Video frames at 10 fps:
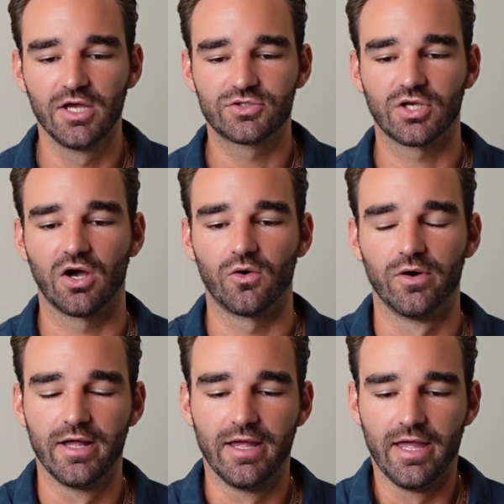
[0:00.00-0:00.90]
So
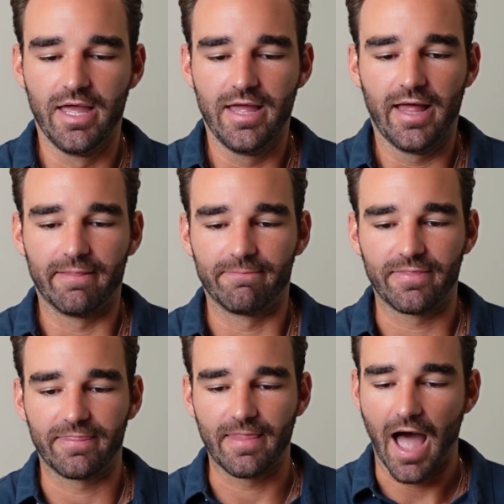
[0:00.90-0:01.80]

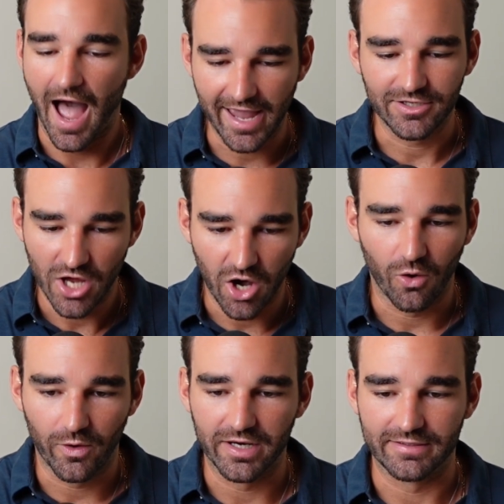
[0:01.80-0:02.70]
I know
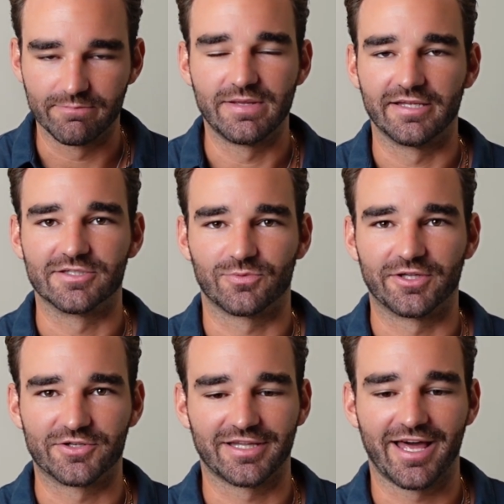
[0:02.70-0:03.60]
what it means when
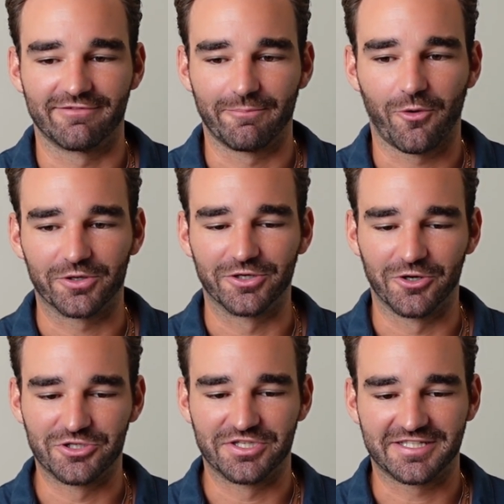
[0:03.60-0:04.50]
there's a lot of important
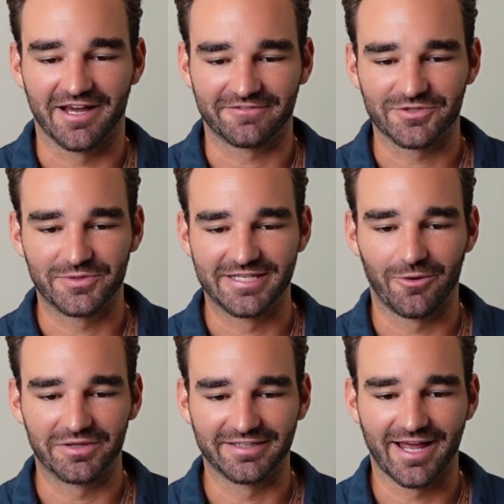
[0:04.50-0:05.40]
urgent stuff because we dealt
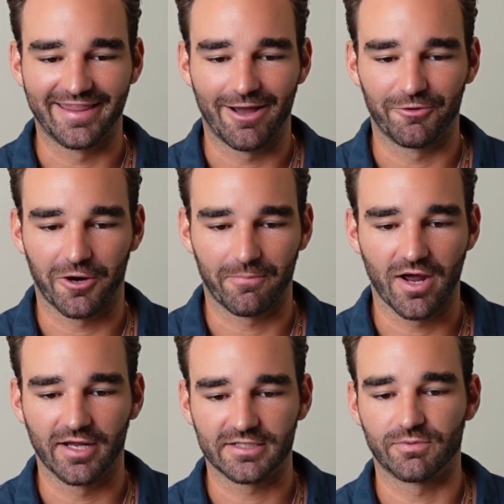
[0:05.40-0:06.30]
with a lot of that with our
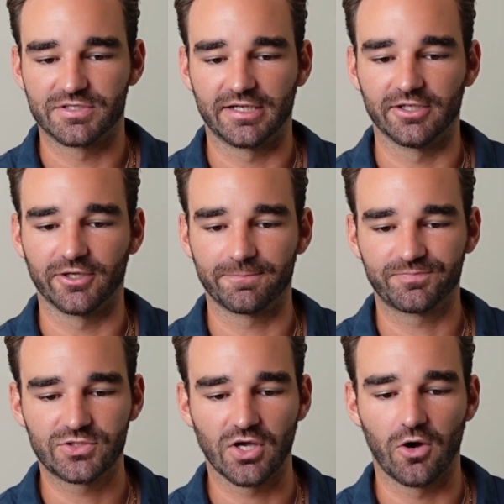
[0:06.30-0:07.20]
product in particular.
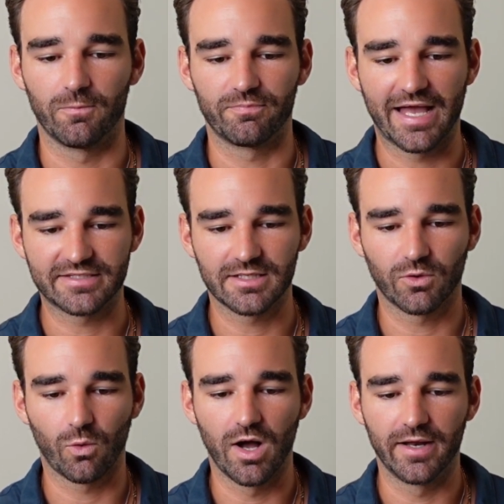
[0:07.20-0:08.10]
So that's
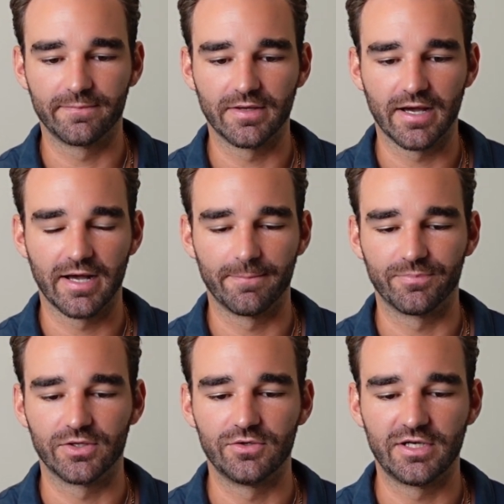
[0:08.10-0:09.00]
number 1.
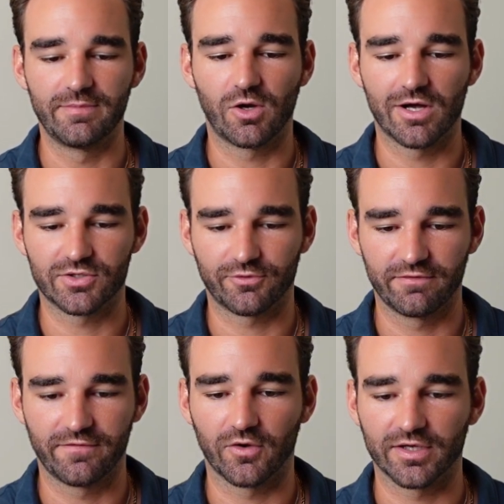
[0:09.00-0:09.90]
You need to be quadrant 3
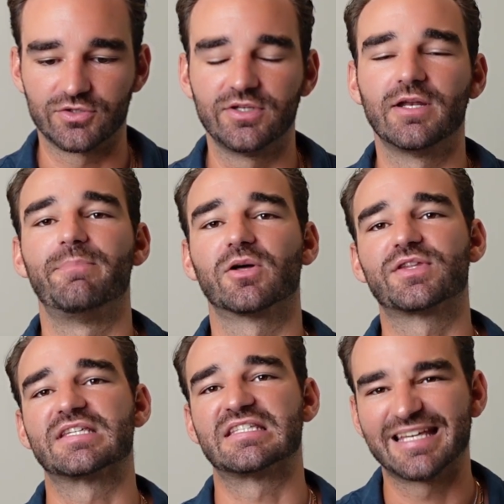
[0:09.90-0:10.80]
focused. You need to build
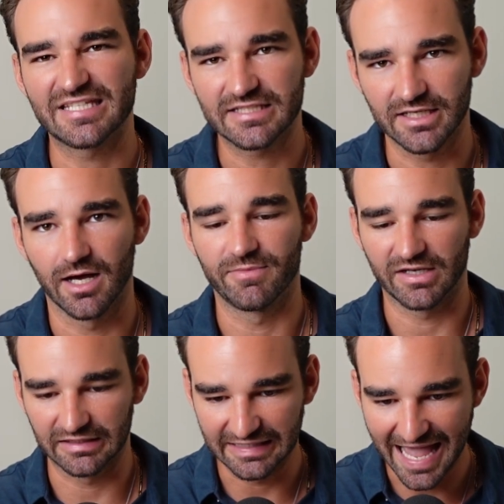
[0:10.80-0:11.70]
the system that
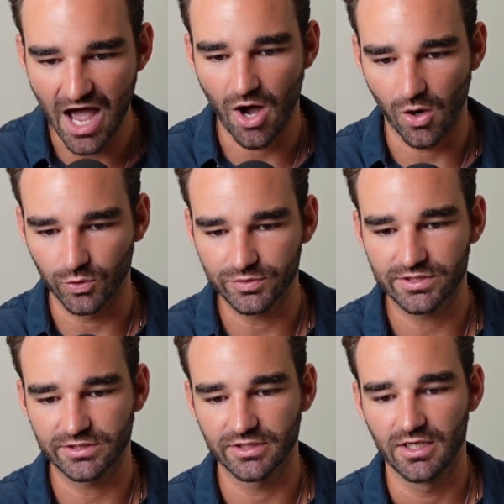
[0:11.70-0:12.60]

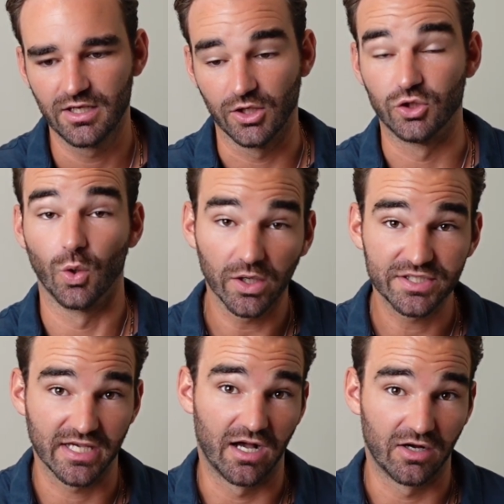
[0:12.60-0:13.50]
allows
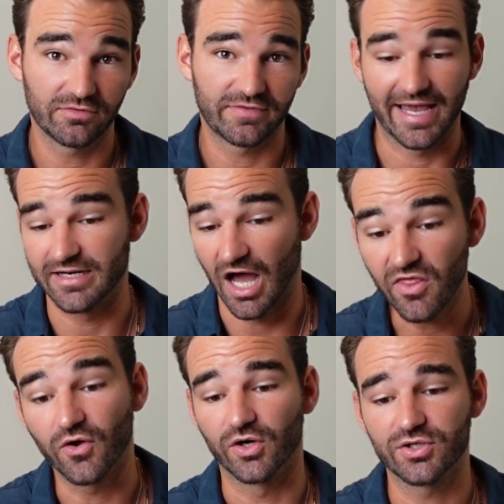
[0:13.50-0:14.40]
yourself and
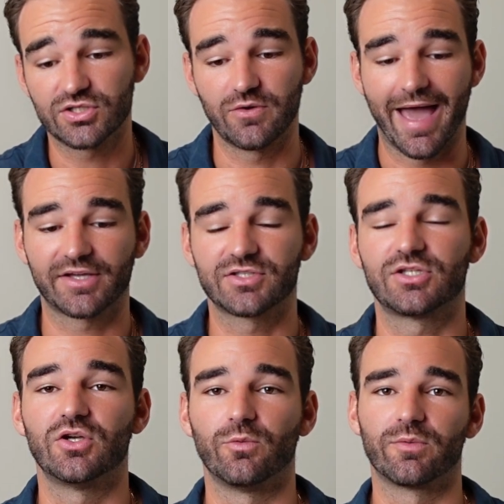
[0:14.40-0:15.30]
others to
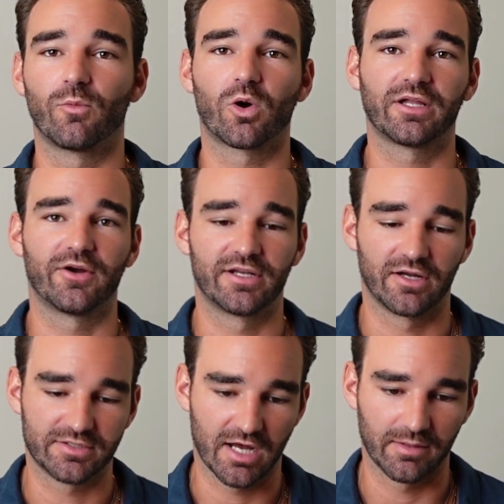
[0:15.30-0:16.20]
execute with more clarity and
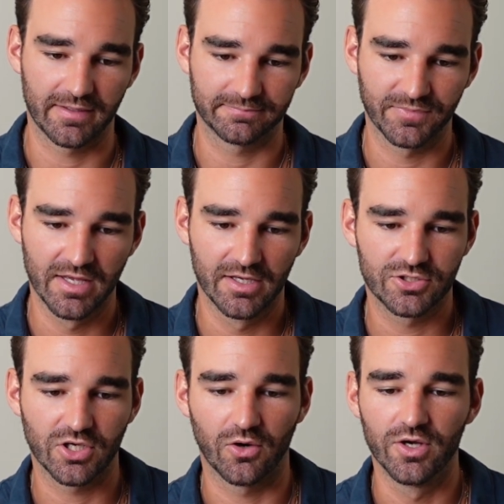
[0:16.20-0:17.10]
autonomy.
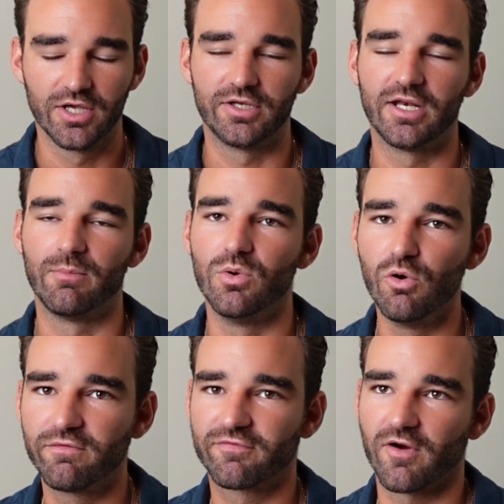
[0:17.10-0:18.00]
So you need to
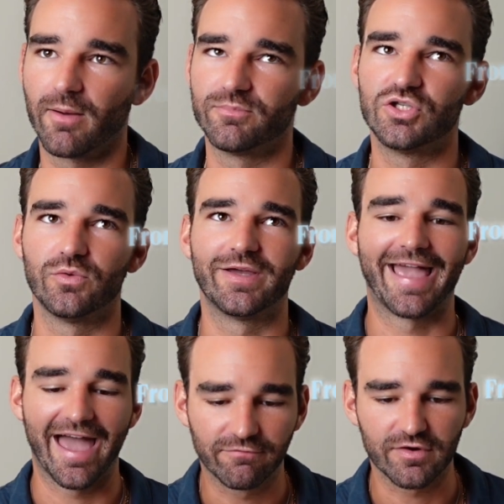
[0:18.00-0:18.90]
move from doing
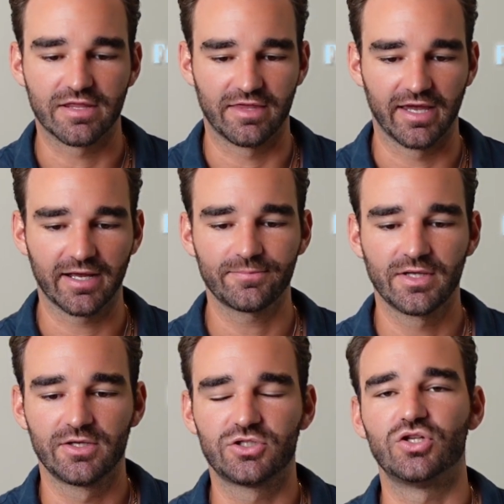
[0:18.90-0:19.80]
everything
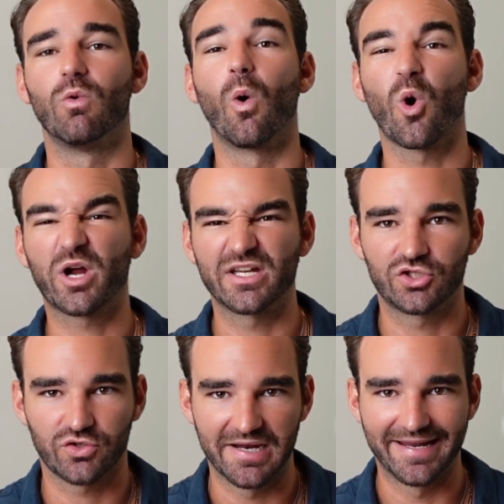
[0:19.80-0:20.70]
to
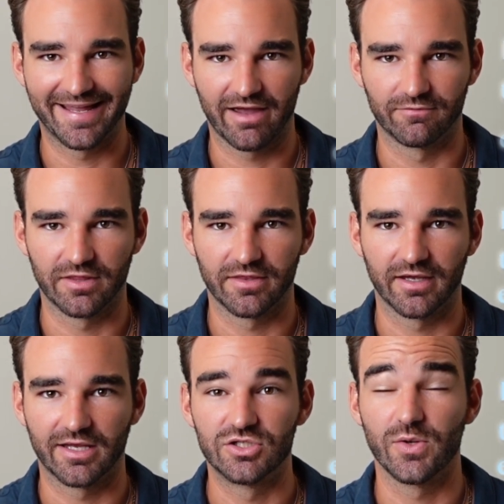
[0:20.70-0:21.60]
orchestrating
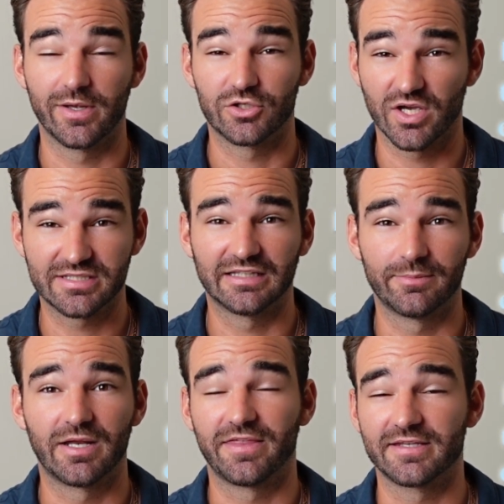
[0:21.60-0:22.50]
everything and doing just the
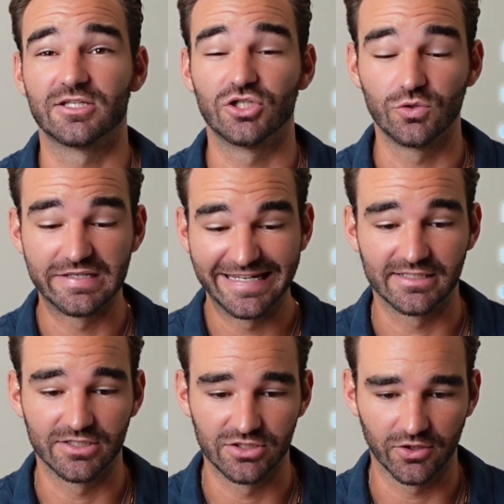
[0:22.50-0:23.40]
limited things that you need
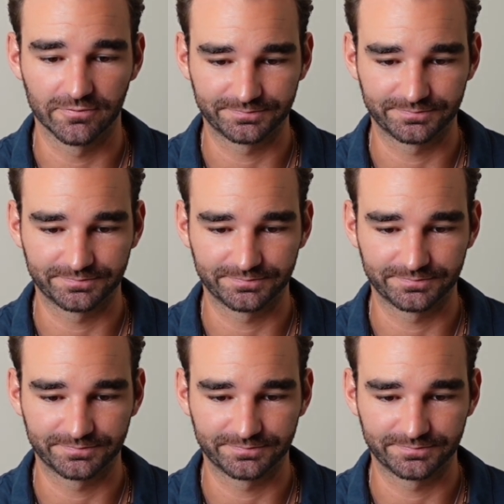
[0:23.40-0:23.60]
to do.